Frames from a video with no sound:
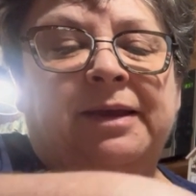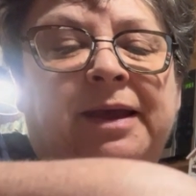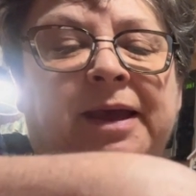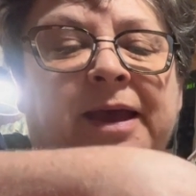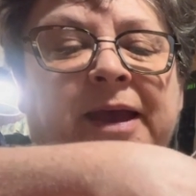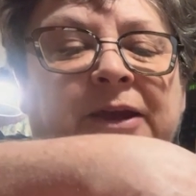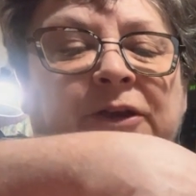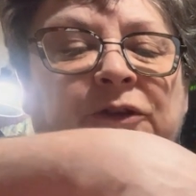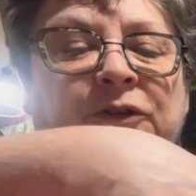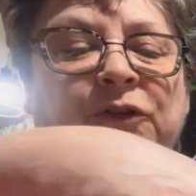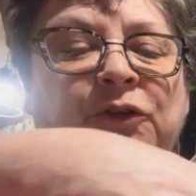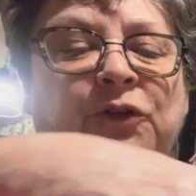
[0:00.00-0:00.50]
I
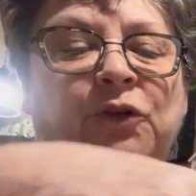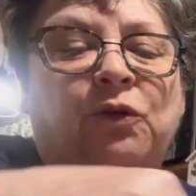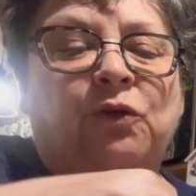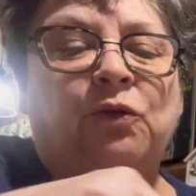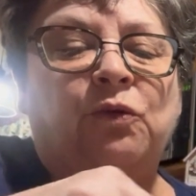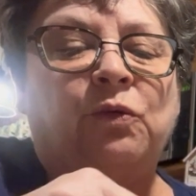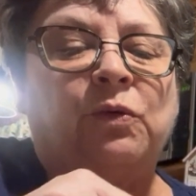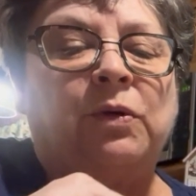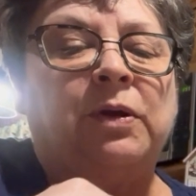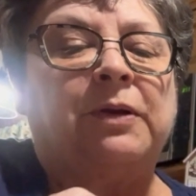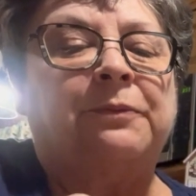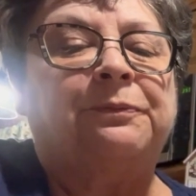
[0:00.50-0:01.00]
could
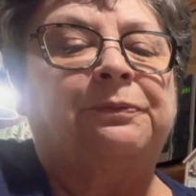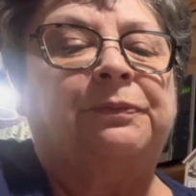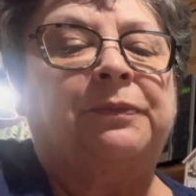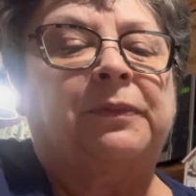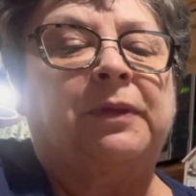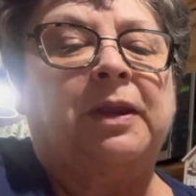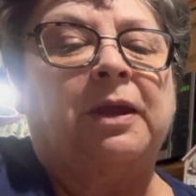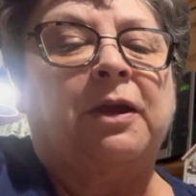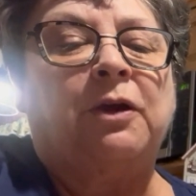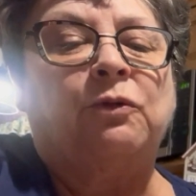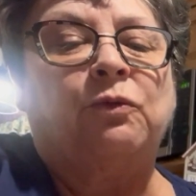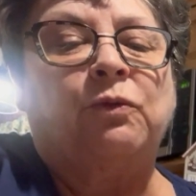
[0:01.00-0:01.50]
go
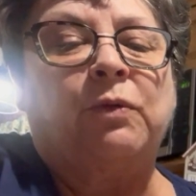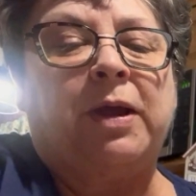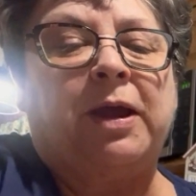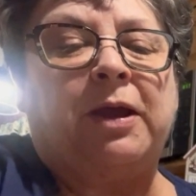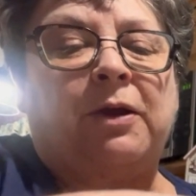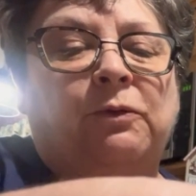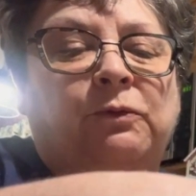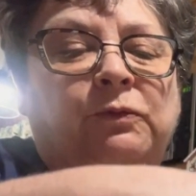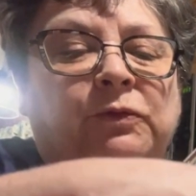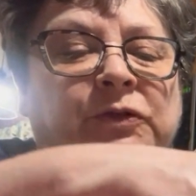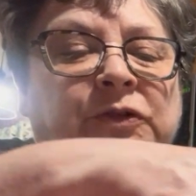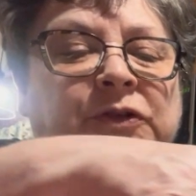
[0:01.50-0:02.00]

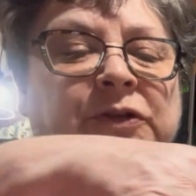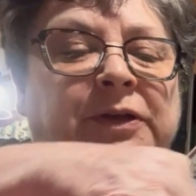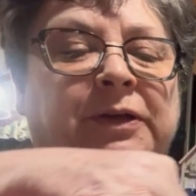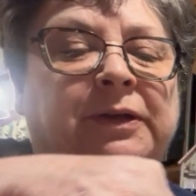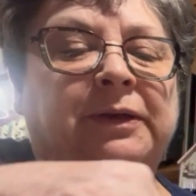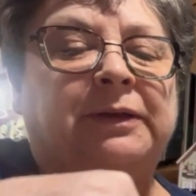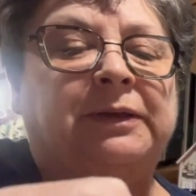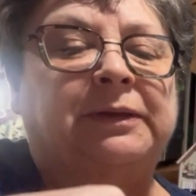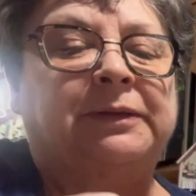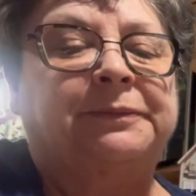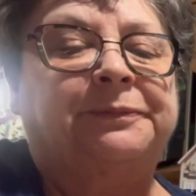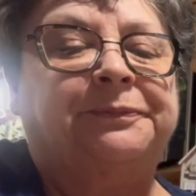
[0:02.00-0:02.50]
around
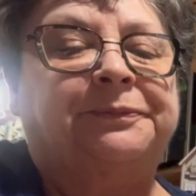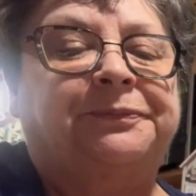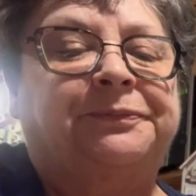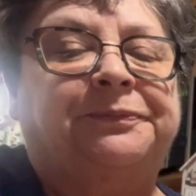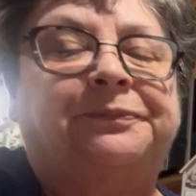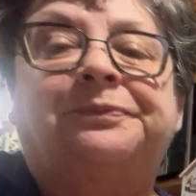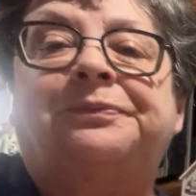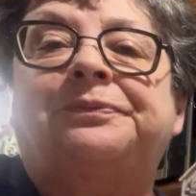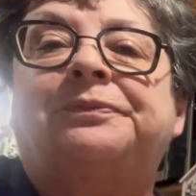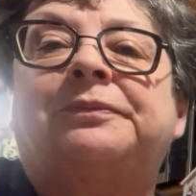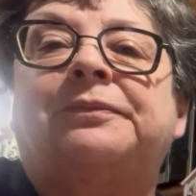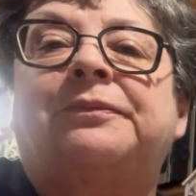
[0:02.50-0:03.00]

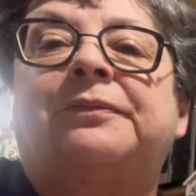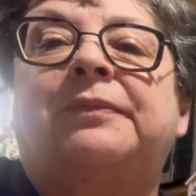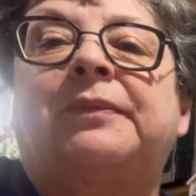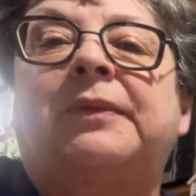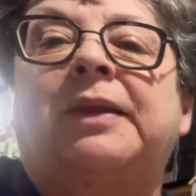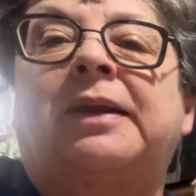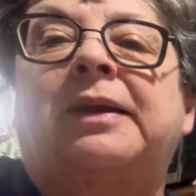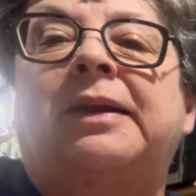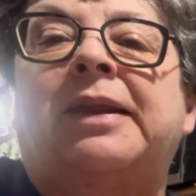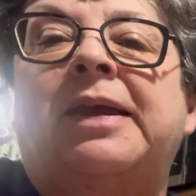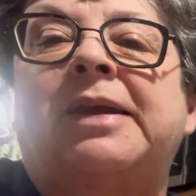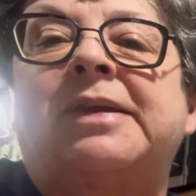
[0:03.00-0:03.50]

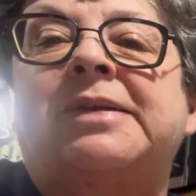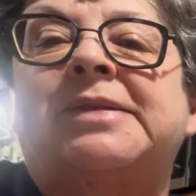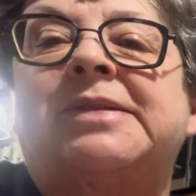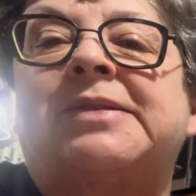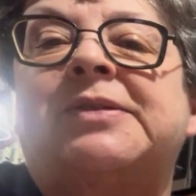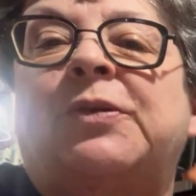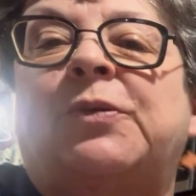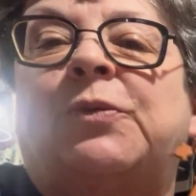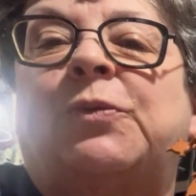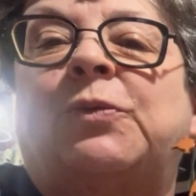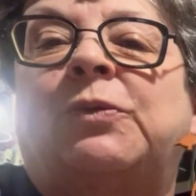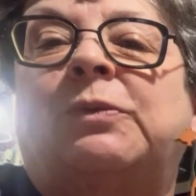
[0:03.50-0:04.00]
like
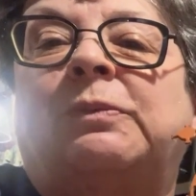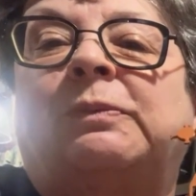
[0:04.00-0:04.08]
so.